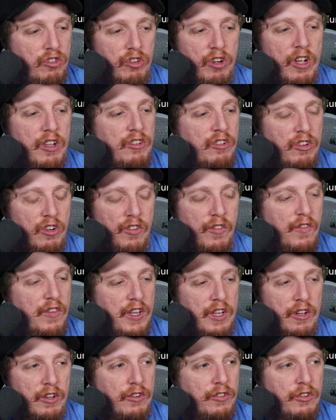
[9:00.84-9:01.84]
just
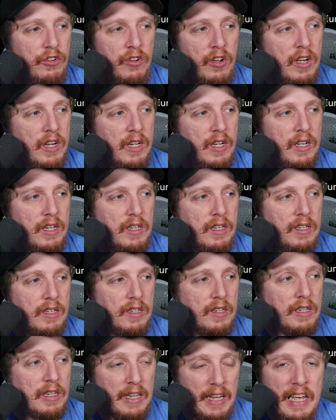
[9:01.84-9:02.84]
feels
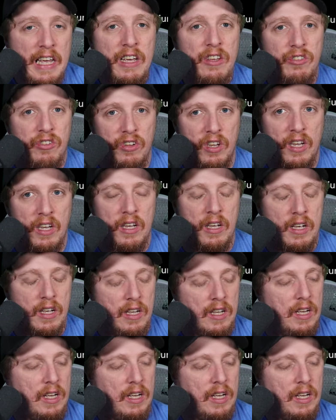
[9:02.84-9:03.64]
lazy.